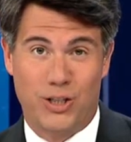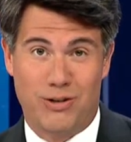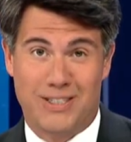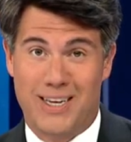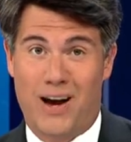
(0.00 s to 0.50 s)

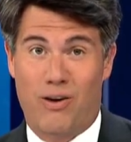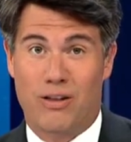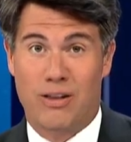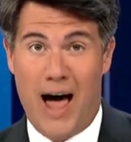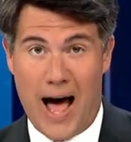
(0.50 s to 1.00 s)
shootings. They care a
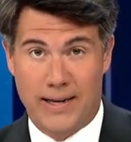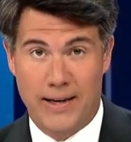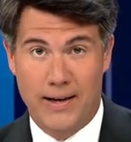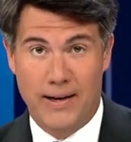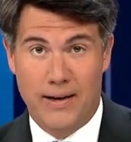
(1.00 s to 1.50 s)
lot.
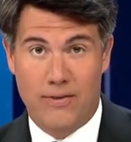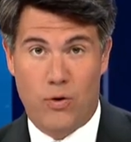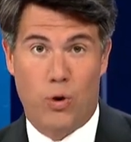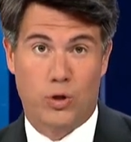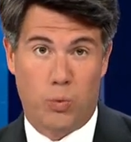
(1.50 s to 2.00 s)

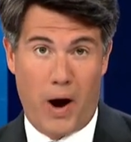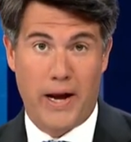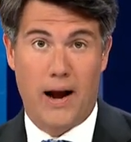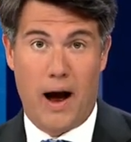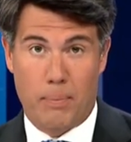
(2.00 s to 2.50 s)
Of course,
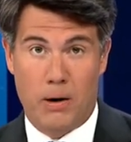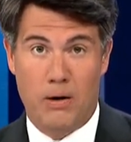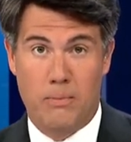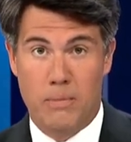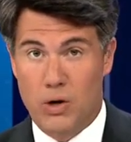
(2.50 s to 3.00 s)
white,
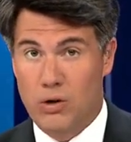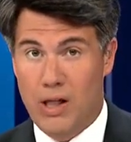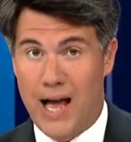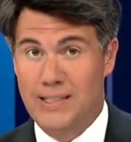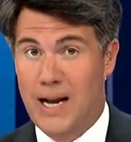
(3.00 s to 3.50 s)
upper middle
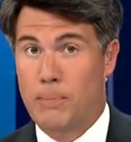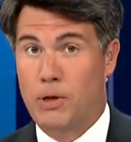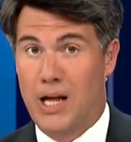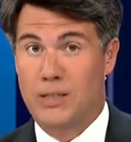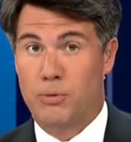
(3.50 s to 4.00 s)
class, and
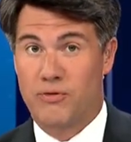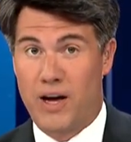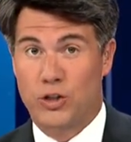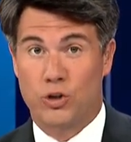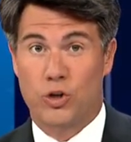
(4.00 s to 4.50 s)
upper class
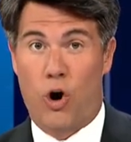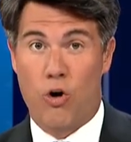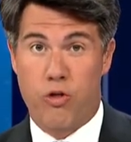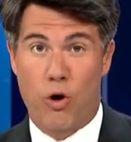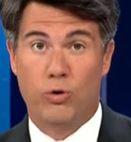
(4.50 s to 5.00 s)
professionals
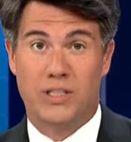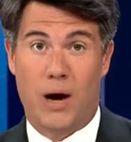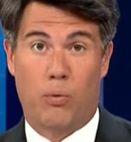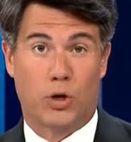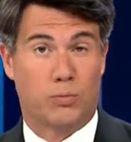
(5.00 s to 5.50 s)
are those
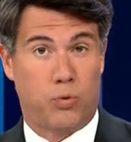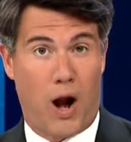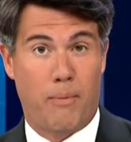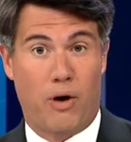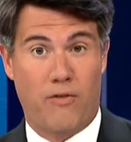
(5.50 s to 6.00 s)
networks'
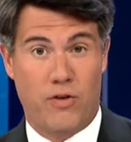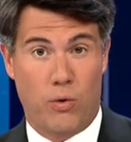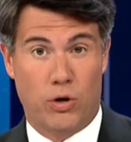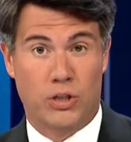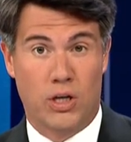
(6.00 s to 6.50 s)
primary
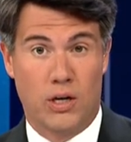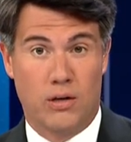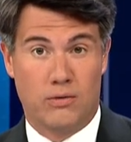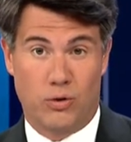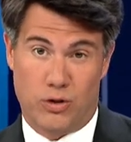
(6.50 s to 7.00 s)
viewers.
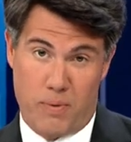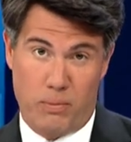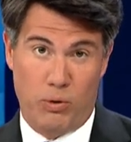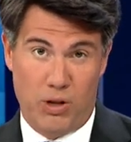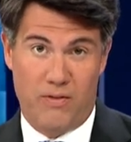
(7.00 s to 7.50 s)
Those are the
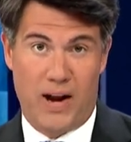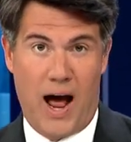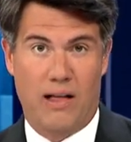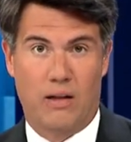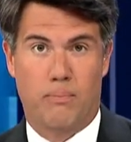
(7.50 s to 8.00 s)
people who live in
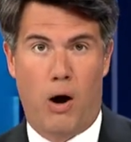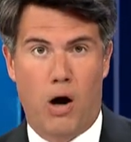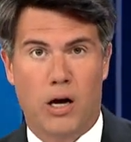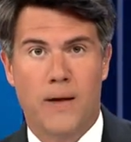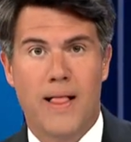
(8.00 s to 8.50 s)
Highland
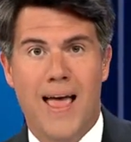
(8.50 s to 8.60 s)
Park.